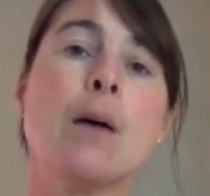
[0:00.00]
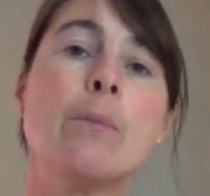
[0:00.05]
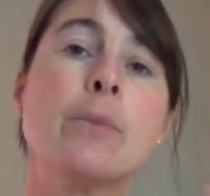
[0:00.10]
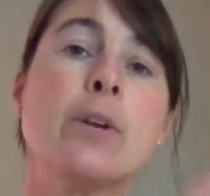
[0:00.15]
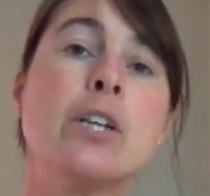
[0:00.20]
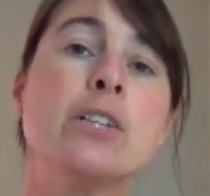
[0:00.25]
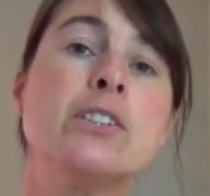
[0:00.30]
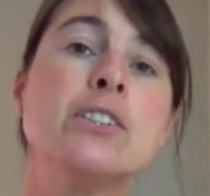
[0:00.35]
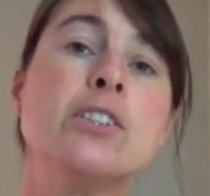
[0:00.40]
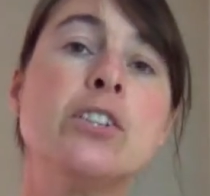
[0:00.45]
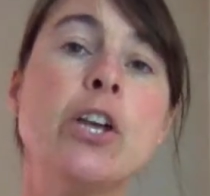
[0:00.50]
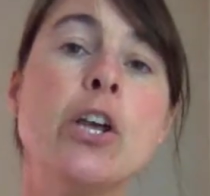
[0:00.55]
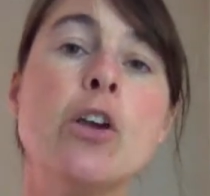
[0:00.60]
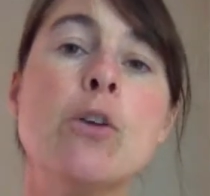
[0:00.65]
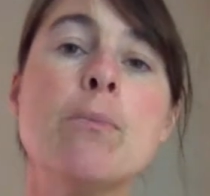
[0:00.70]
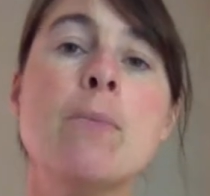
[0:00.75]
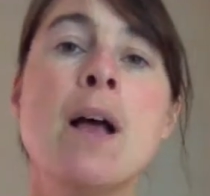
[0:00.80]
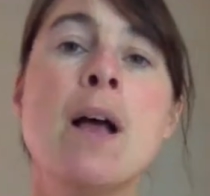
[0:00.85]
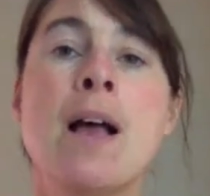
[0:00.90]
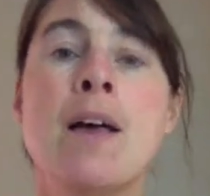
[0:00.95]

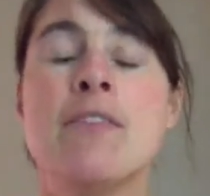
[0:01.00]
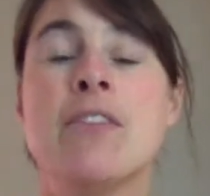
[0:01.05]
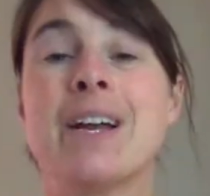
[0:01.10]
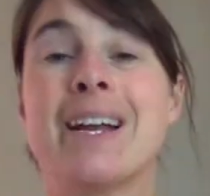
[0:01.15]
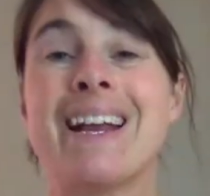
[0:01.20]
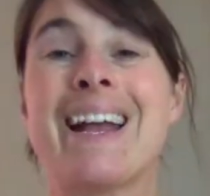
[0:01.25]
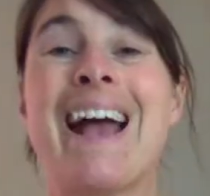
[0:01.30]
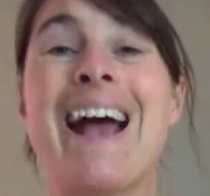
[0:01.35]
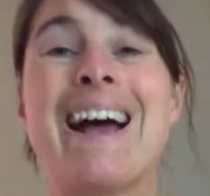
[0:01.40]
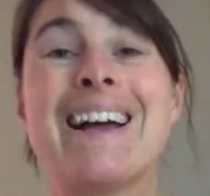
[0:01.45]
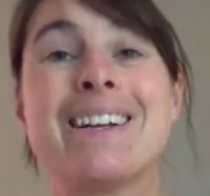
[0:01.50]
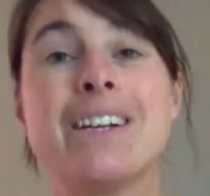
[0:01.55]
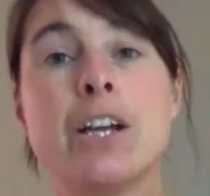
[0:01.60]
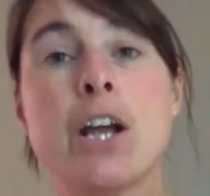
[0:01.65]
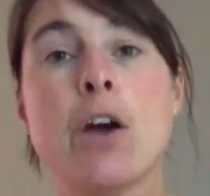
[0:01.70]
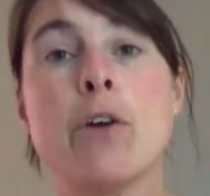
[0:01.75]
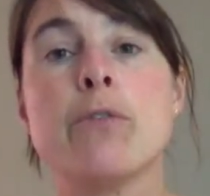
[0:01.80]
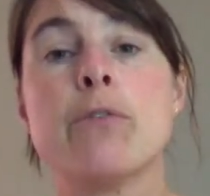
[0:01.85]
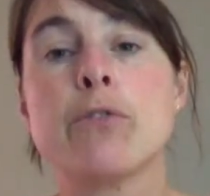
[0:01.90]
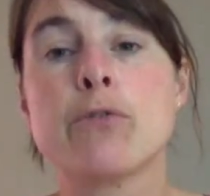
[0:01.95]
consume that can
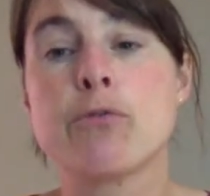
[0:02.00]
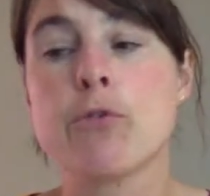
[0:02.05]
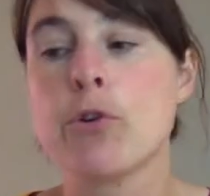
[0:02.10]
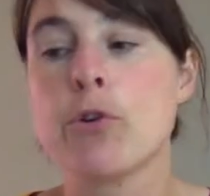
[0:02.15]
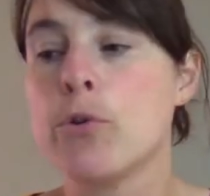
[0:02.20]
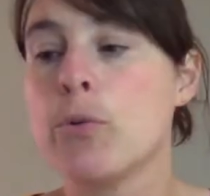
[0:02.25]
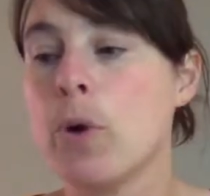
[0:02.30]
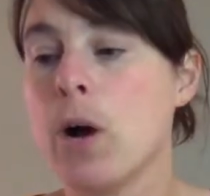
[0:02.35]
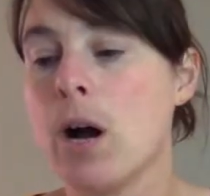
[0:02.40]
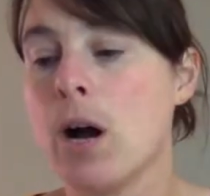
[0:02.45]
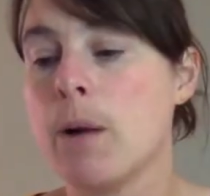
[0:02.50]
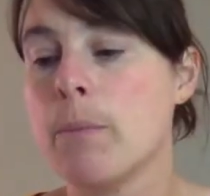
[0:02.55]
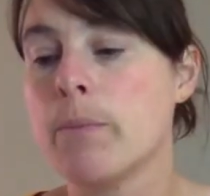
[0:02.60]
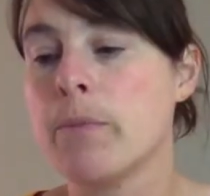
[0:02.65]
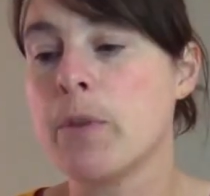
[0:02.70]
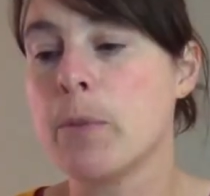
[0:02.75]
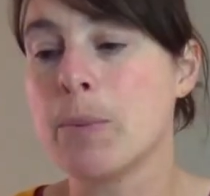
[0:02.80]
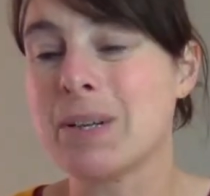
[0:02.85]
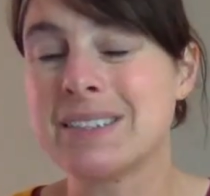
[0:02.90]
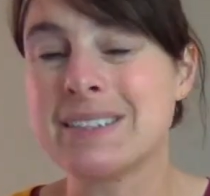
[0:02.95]
go through
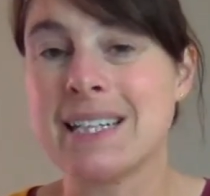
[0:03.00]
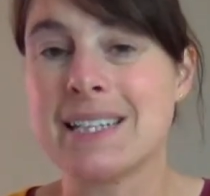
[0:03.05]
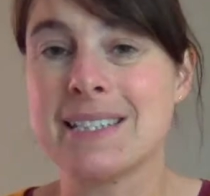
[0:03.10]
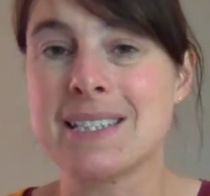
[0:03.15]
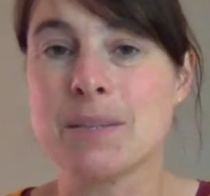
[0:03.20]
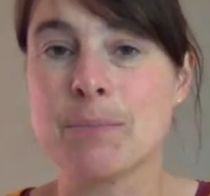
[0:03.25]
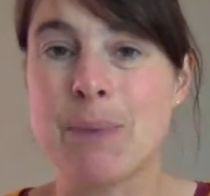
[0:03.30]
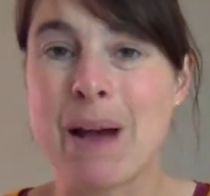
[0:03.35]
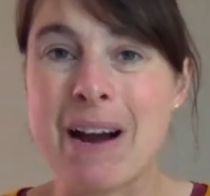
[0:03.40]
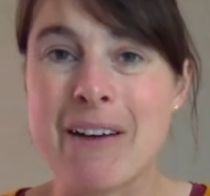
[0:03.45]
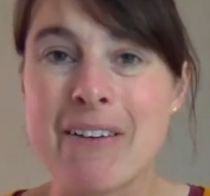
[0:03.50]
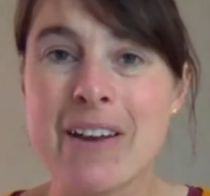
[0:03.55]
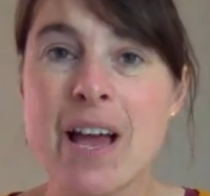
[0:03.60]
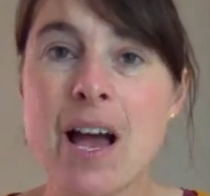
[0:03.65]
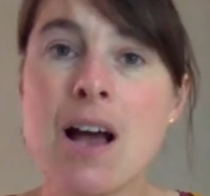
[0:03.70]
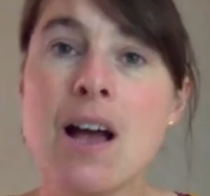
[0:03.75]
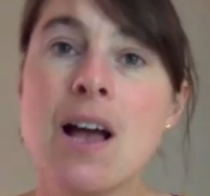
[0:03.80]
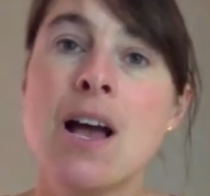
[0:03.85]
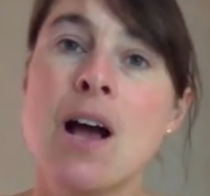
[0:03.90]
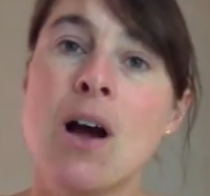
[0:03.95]
the placenta
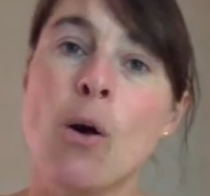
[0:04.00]
barrier,